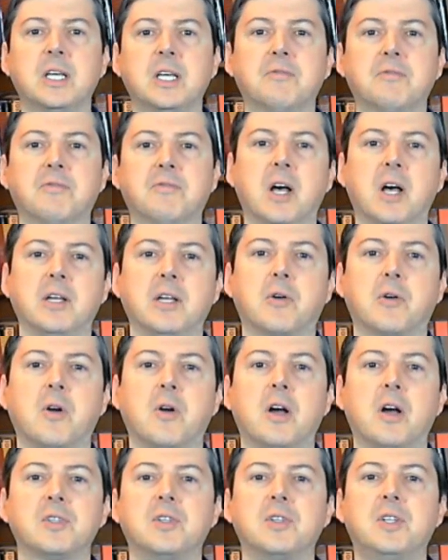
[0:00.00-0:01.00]
sending it
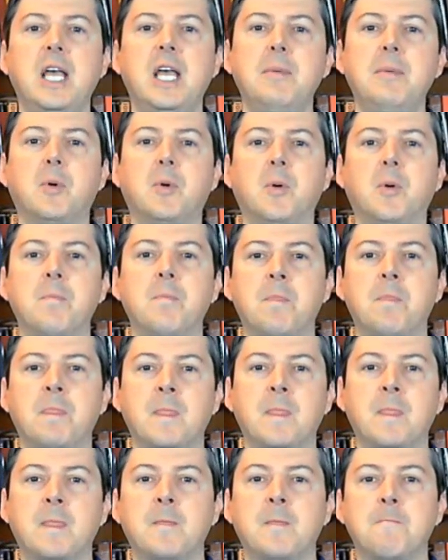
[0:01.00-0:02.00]
flying across the table.